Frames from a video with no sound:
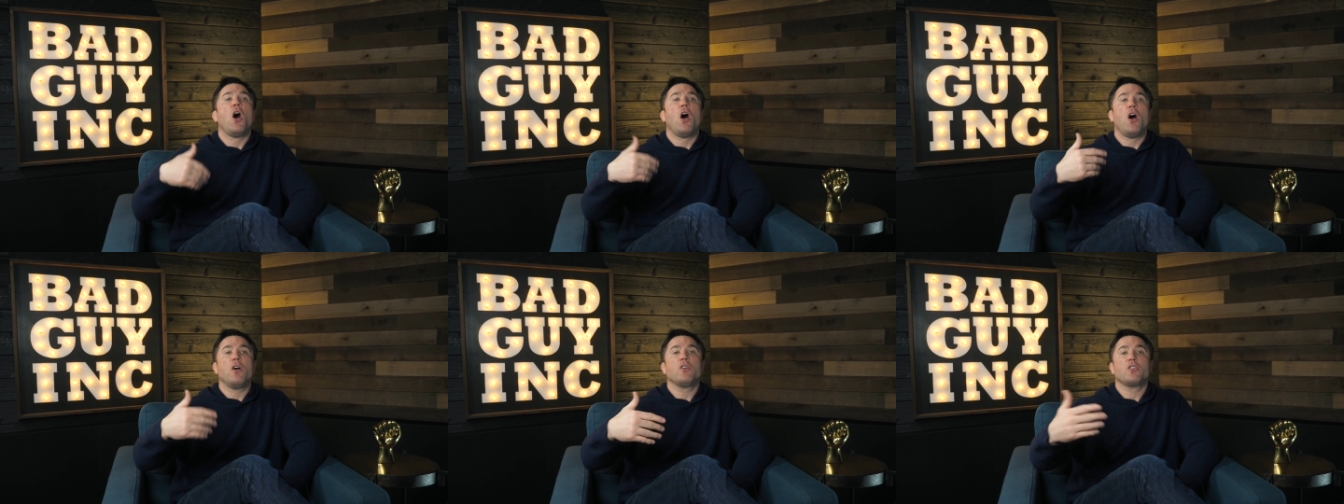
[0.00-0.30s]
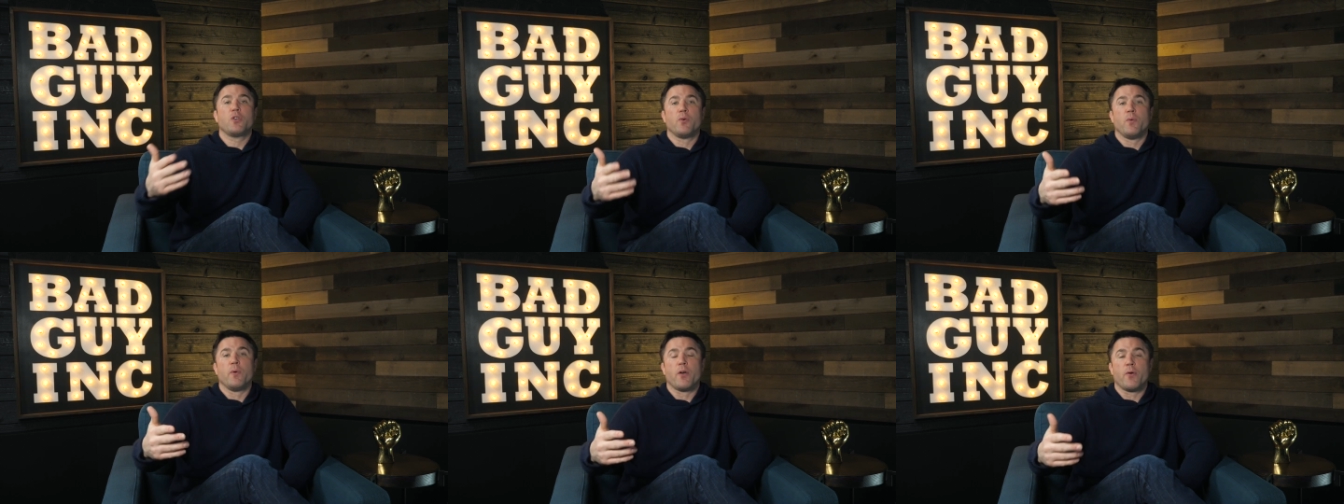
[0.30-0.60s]

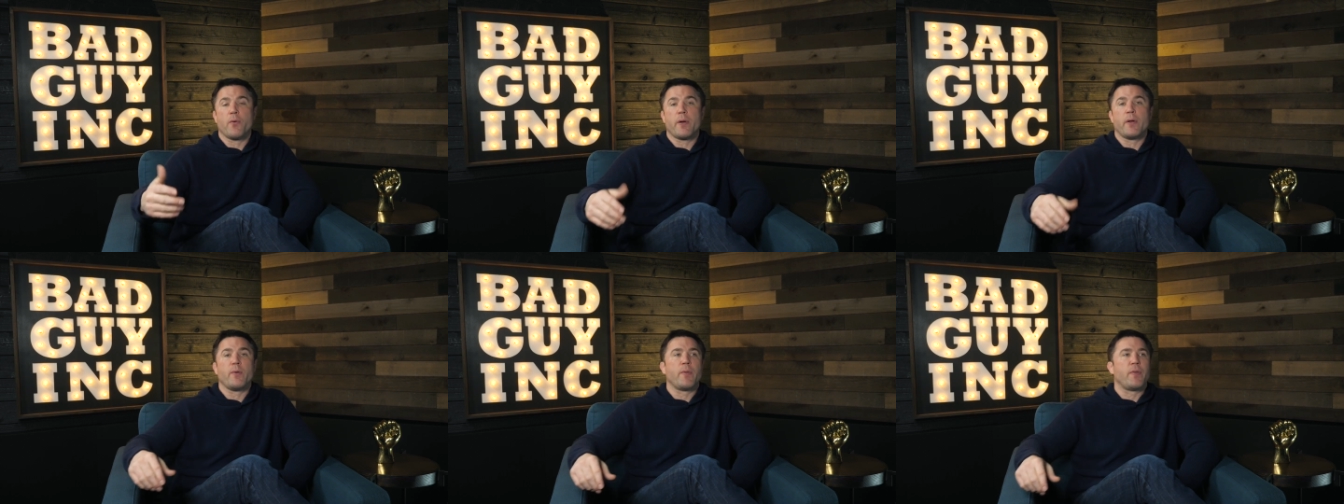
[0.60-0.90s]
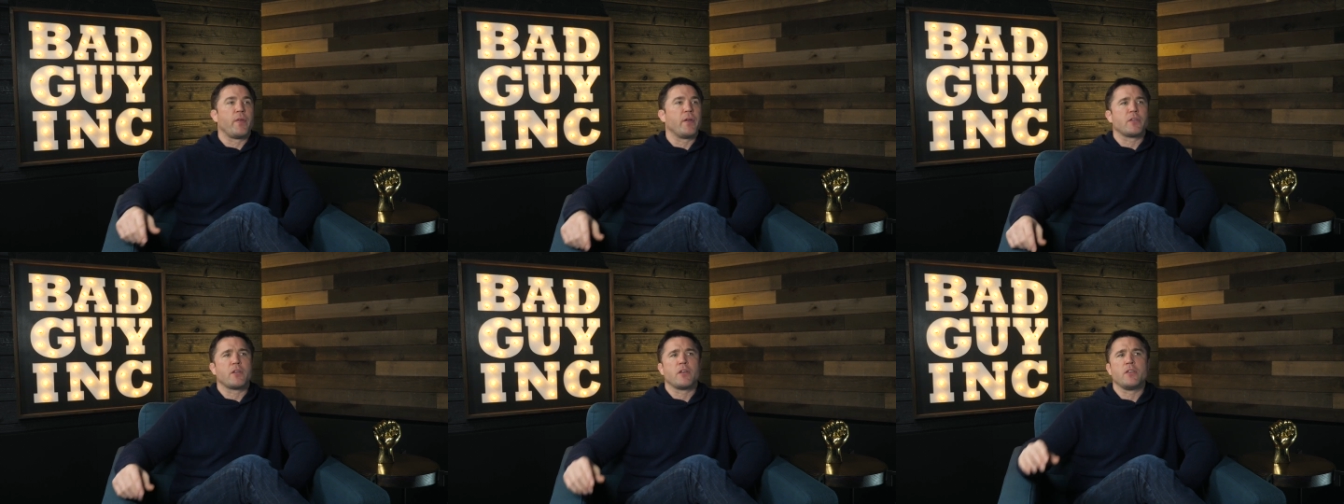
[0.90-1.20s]
also agreed
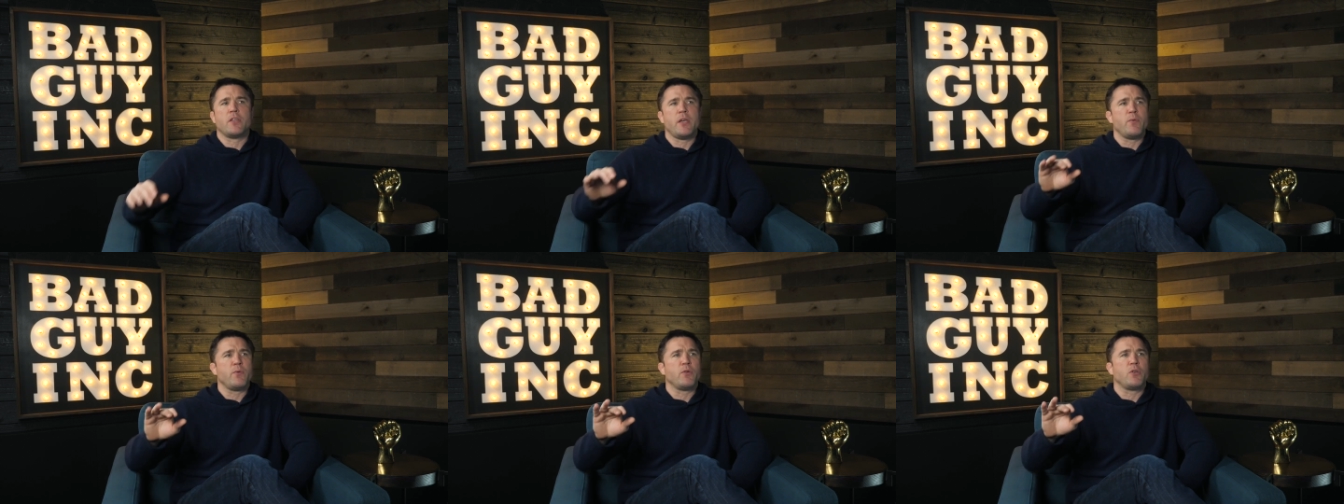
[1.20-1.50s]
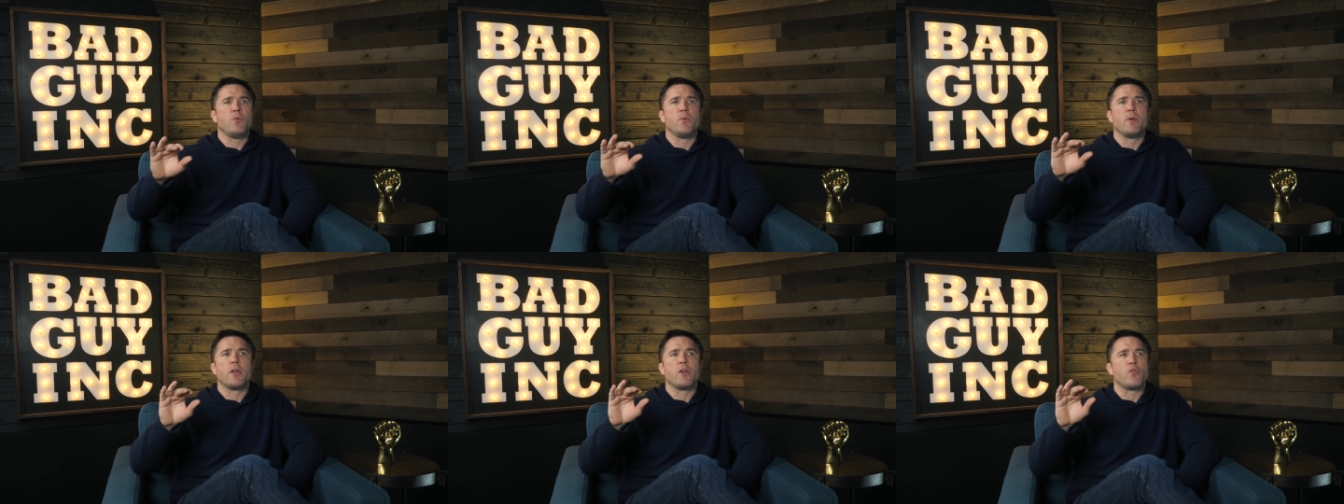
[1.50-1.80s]
with us because he
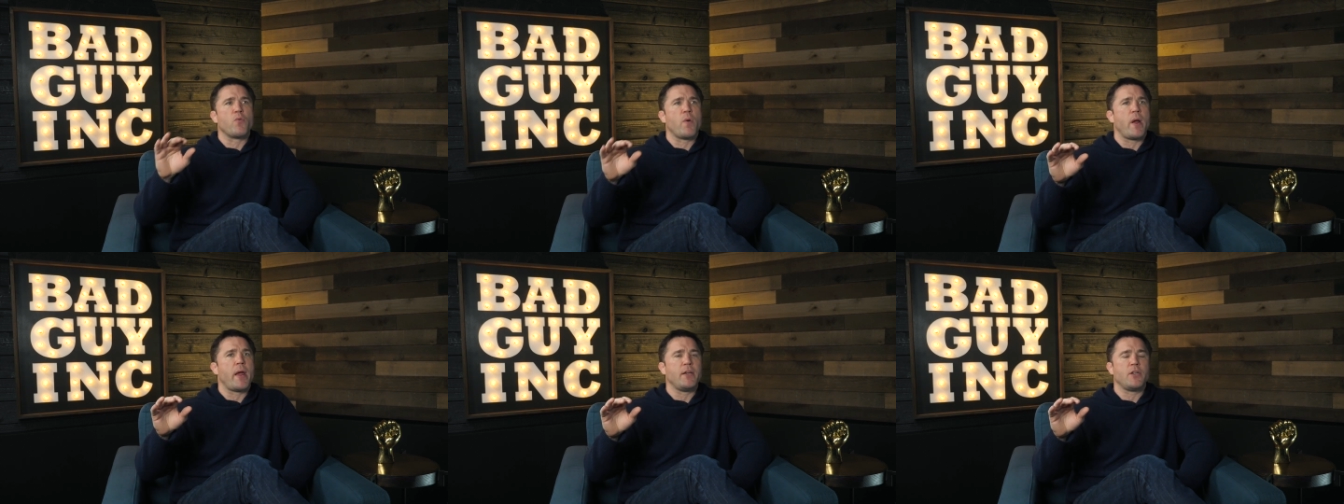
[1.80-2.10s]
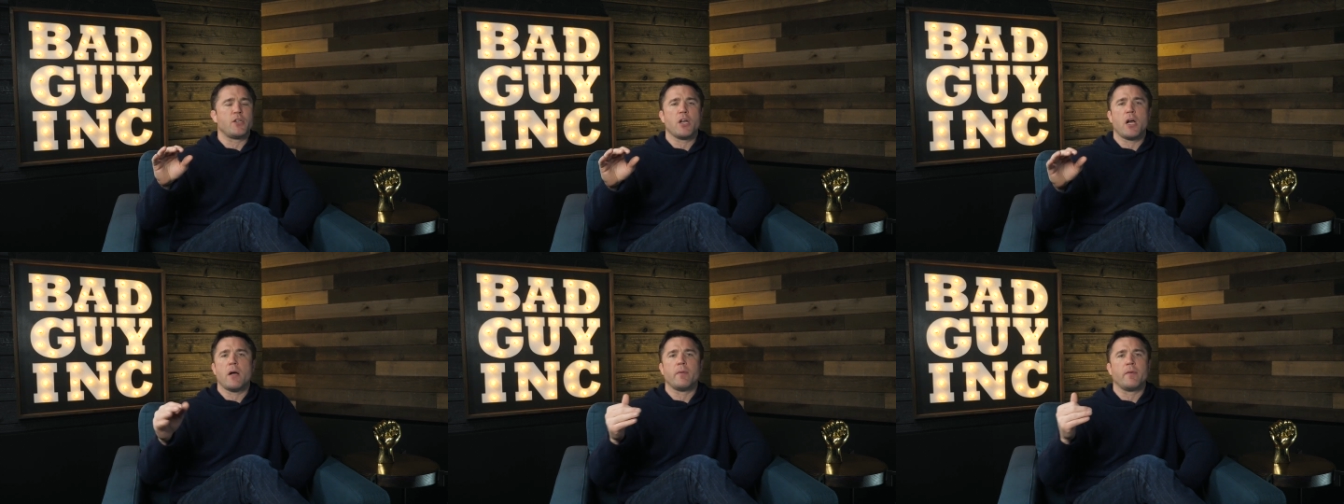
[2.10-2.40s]
was doing a
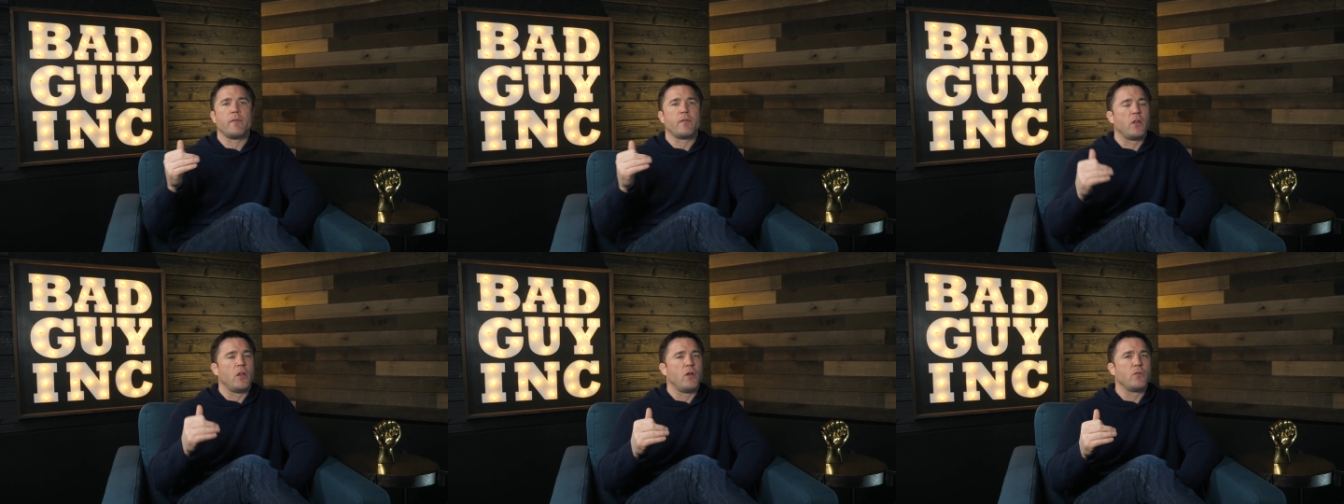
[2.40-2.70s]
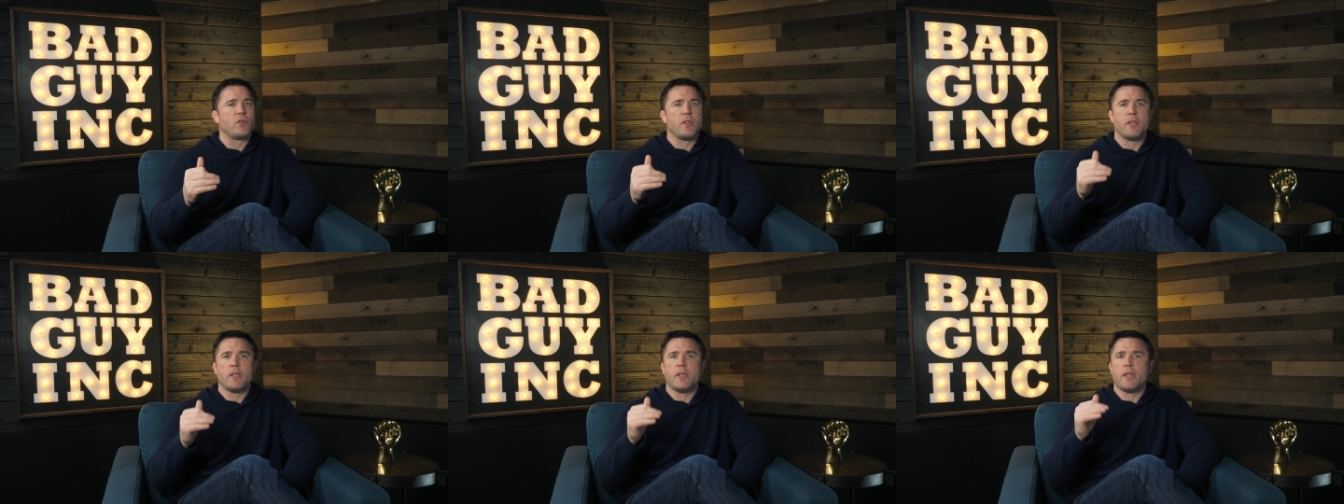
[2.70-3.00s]
great job of
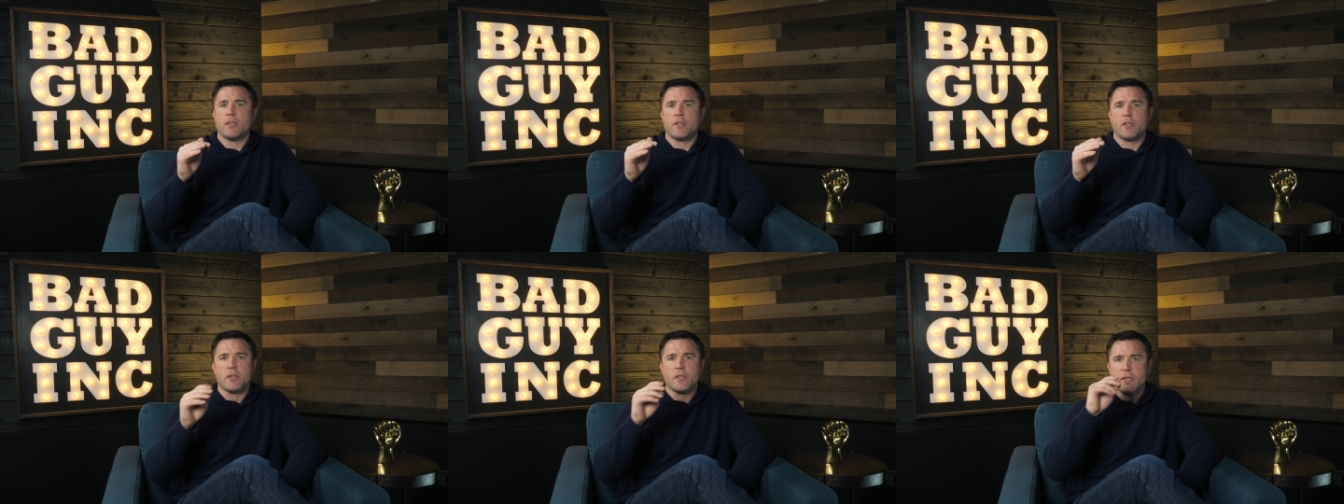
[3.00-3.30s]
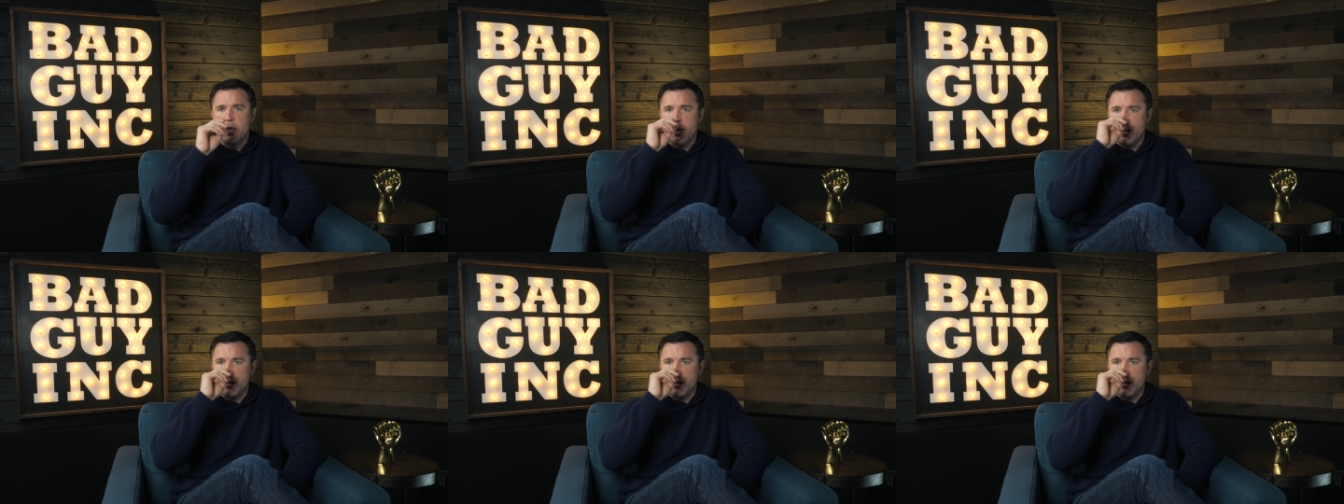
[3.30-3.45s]
closing the distance,